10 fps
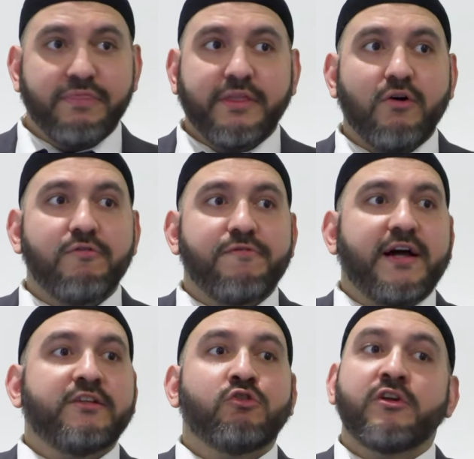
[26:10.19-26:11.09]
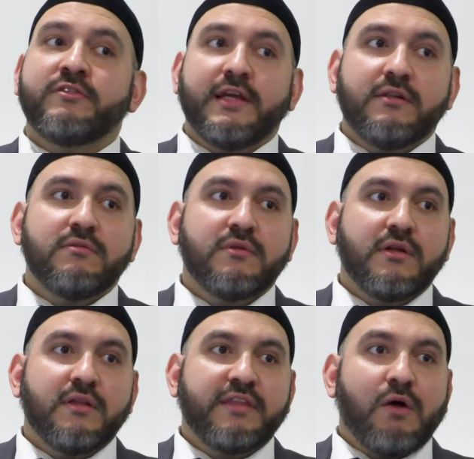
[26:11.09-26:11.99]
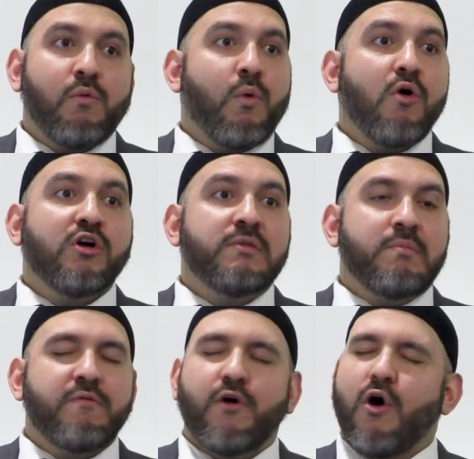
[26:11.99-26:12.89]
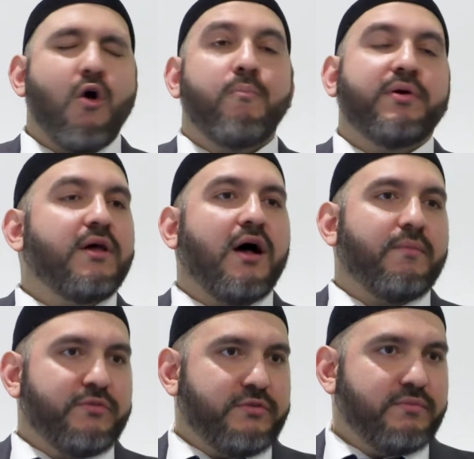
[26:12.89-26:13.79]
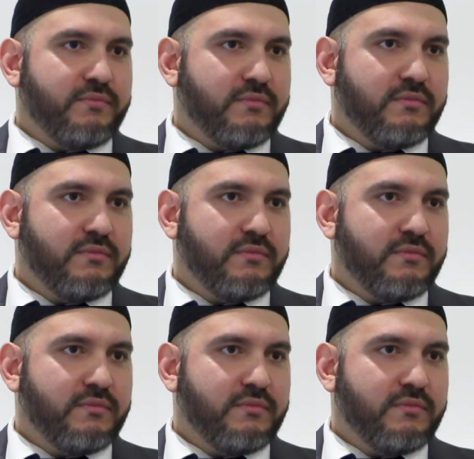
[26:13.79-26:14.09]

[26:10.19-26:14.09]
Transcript: they'll find another Deen that will welcome them with open arms.